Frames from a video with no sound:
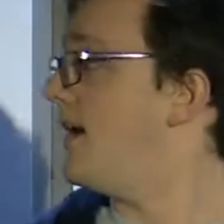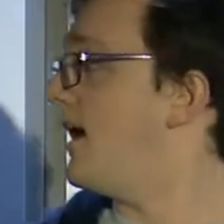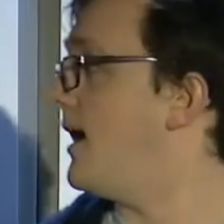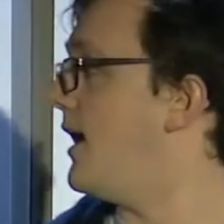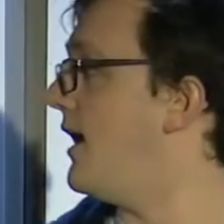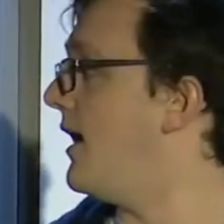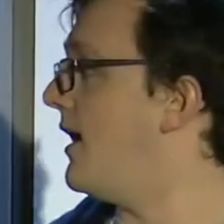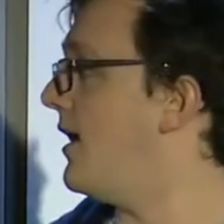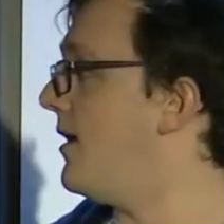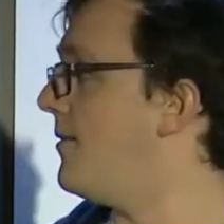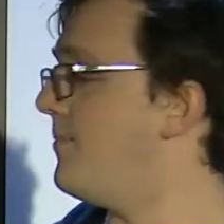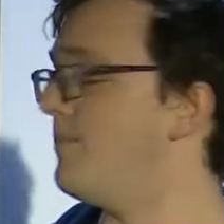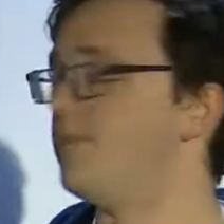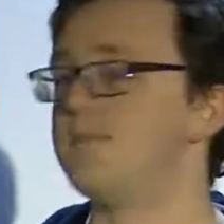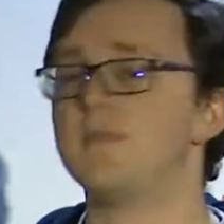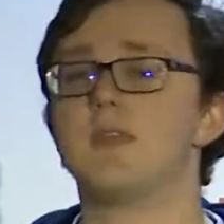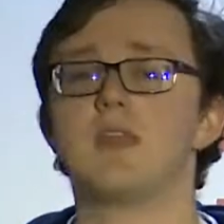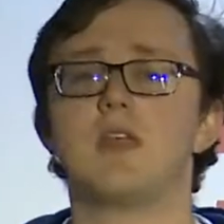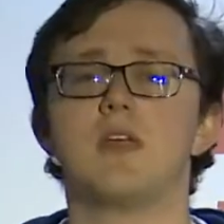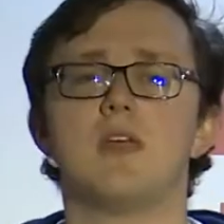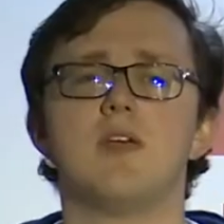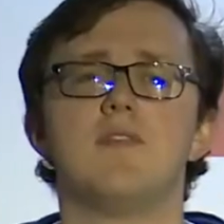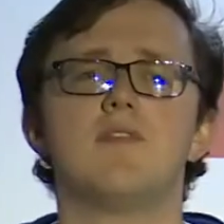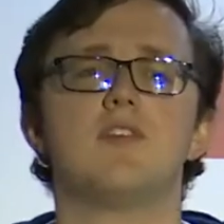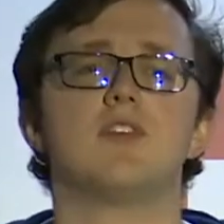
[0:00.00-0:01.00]

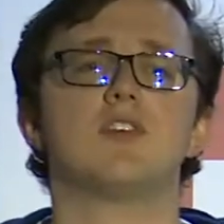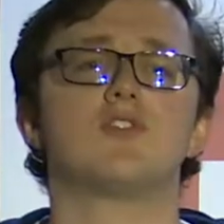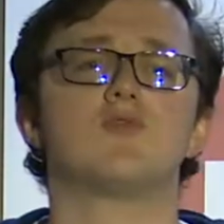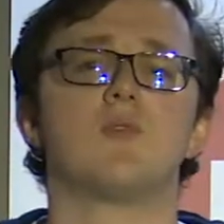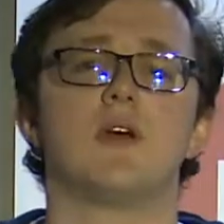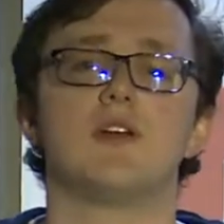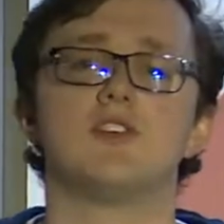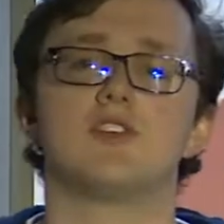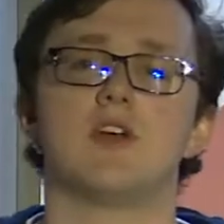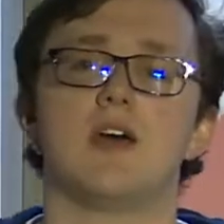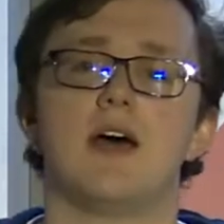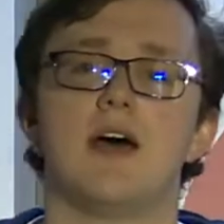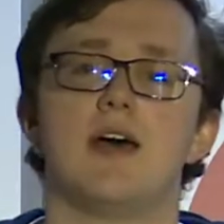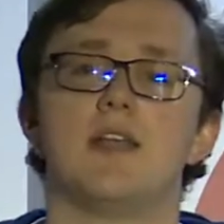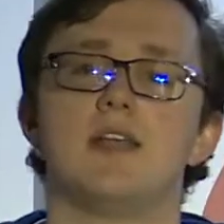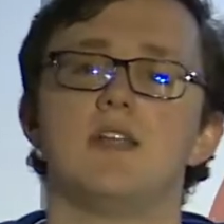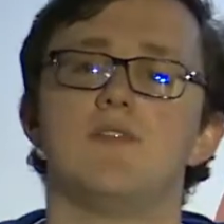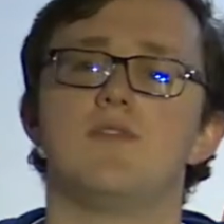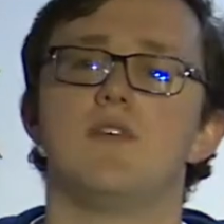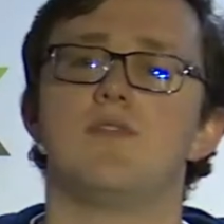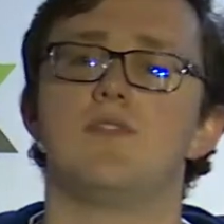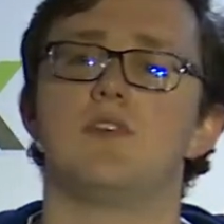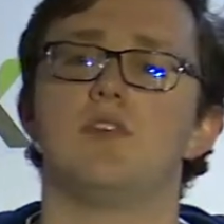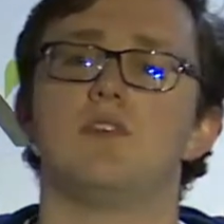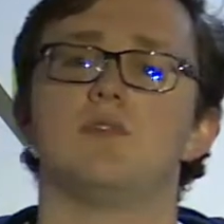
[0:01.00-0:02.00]
If you just raise your hand if
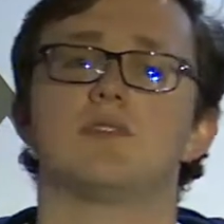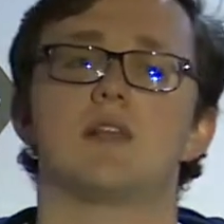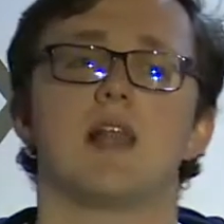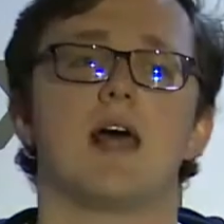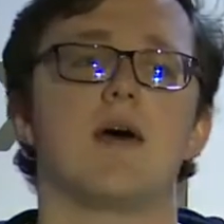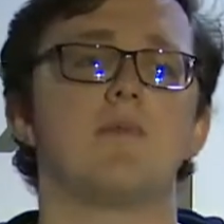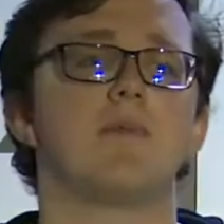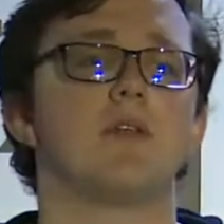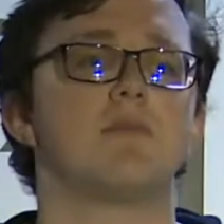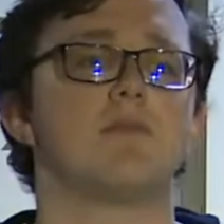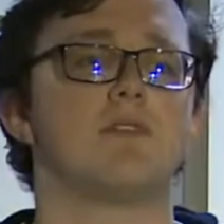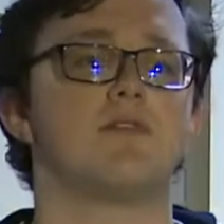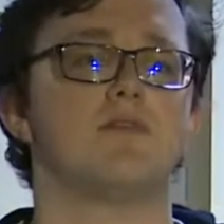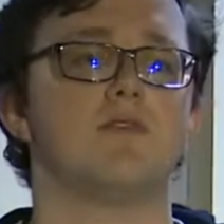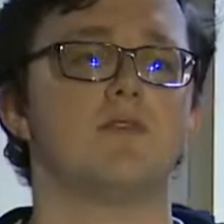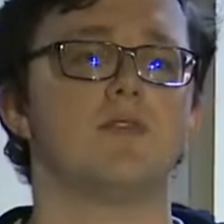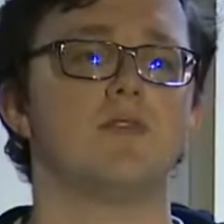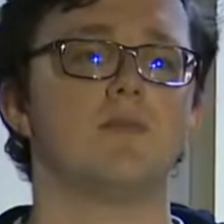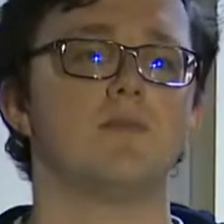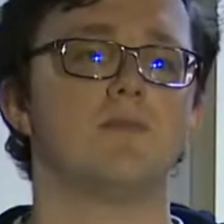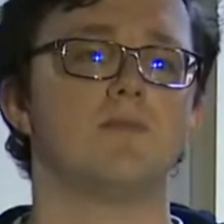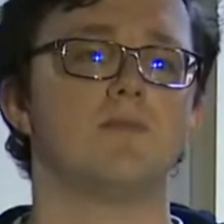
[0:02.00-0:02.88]
you've used Lambda before.